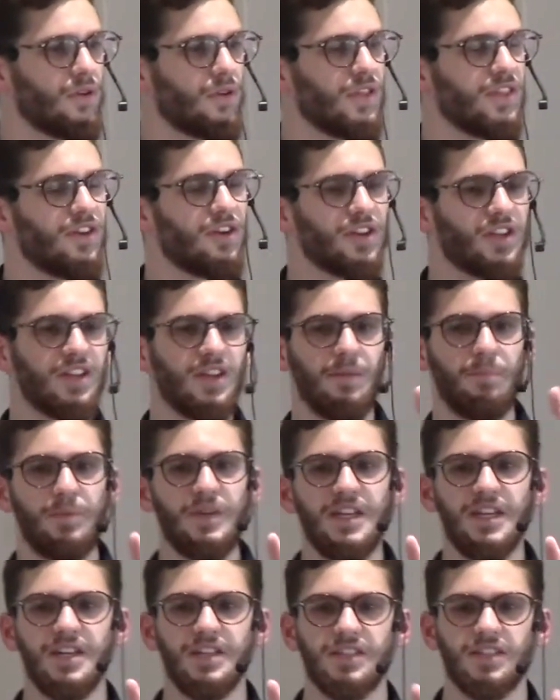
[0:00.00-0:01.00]
They're going to
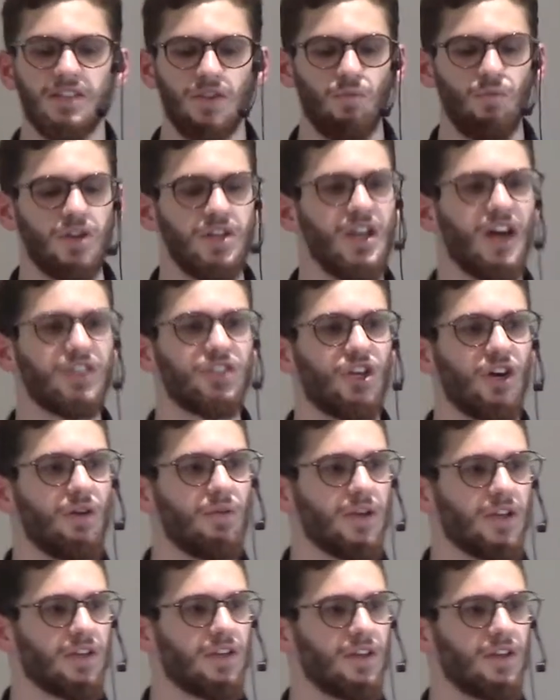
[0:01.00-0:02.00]
beat us. You're not
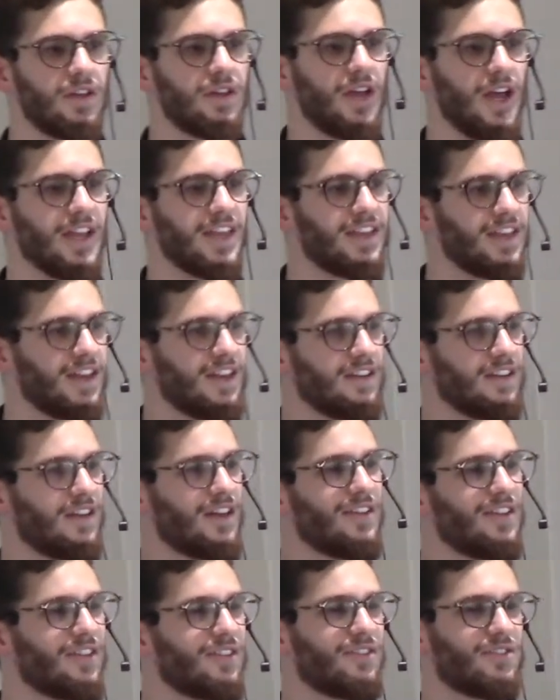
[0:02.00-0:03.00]
going. Again,
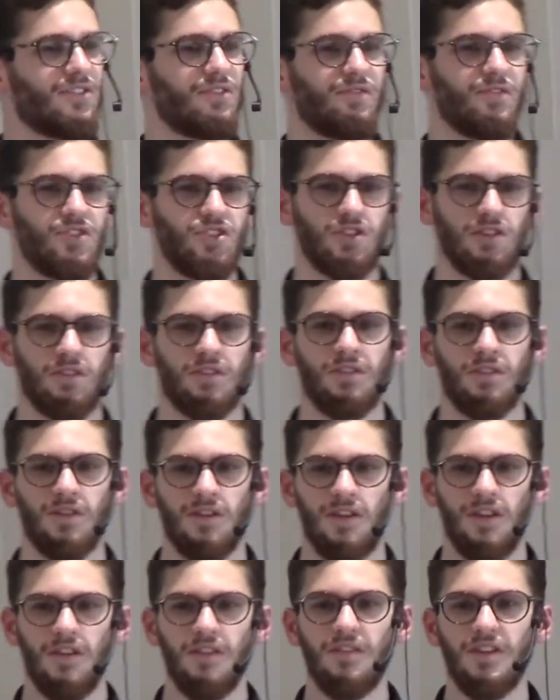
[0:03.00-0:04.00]
another division.
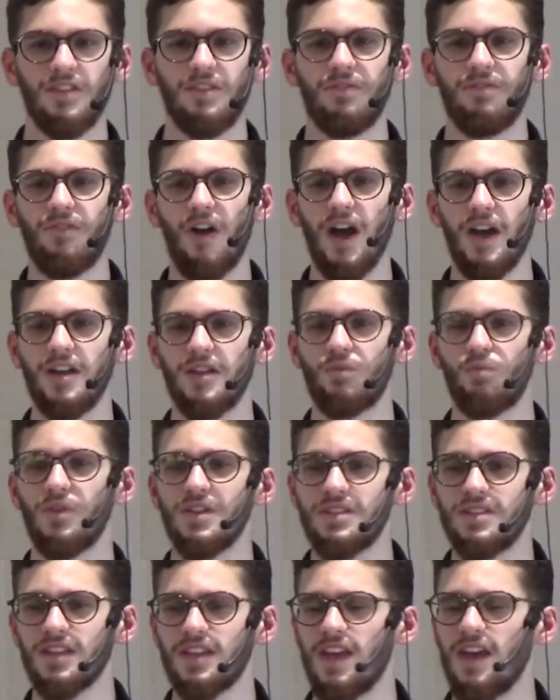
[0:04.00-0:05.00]
They divided
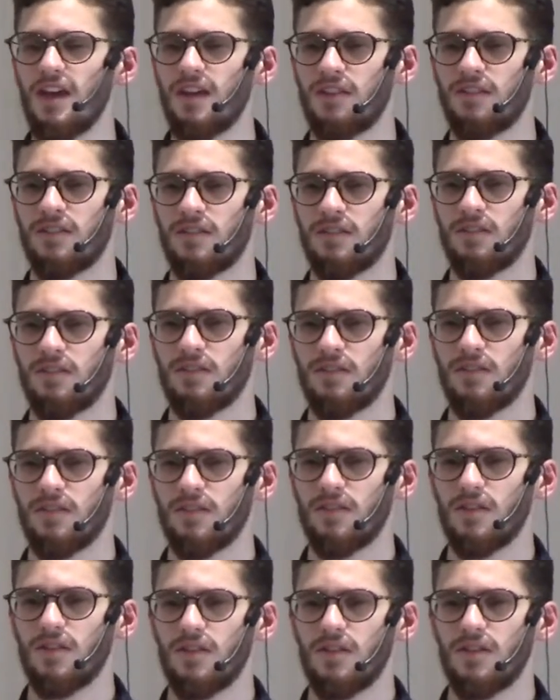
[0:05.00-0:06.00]
once again.
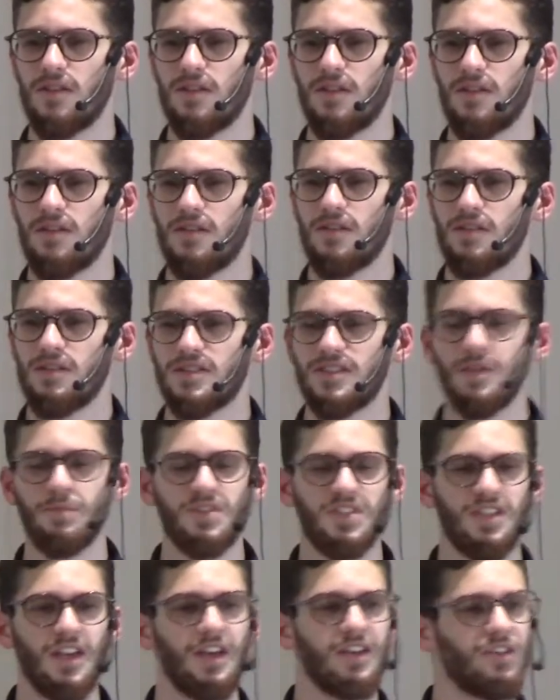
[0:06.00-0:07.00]
Some
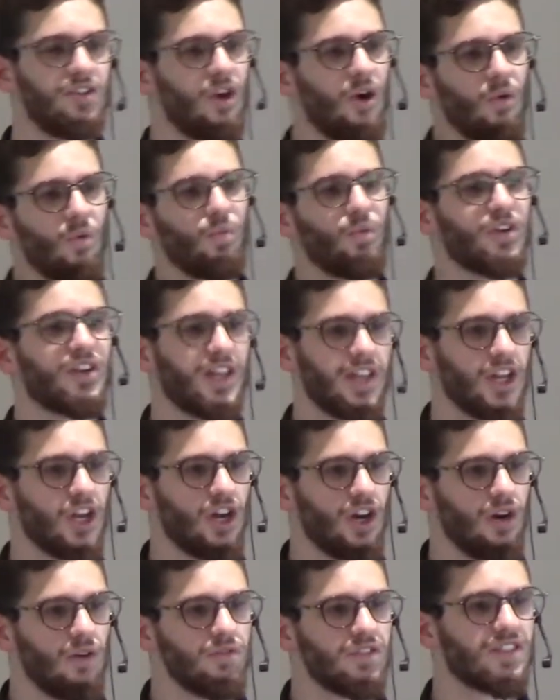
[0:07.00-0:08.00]
said, no, we're going to
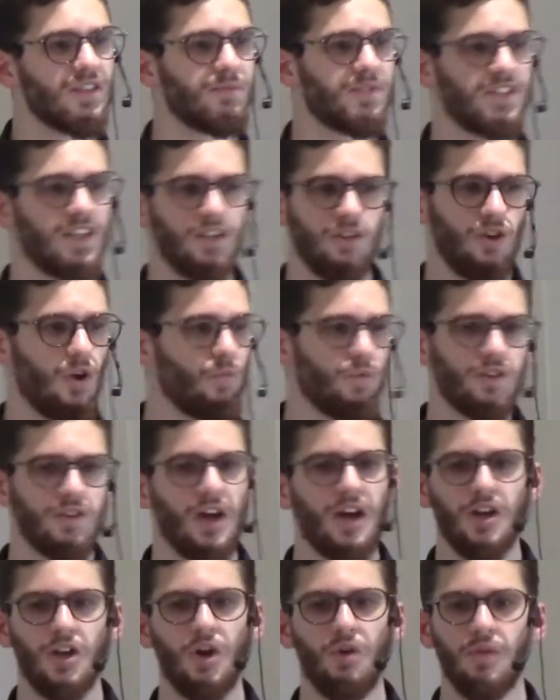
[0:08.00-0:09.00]
go. Some said, no, we're
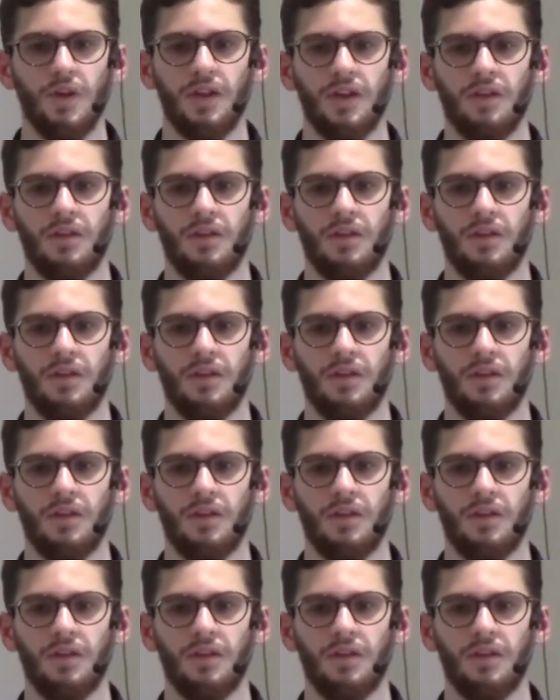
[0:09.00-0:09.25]
not going.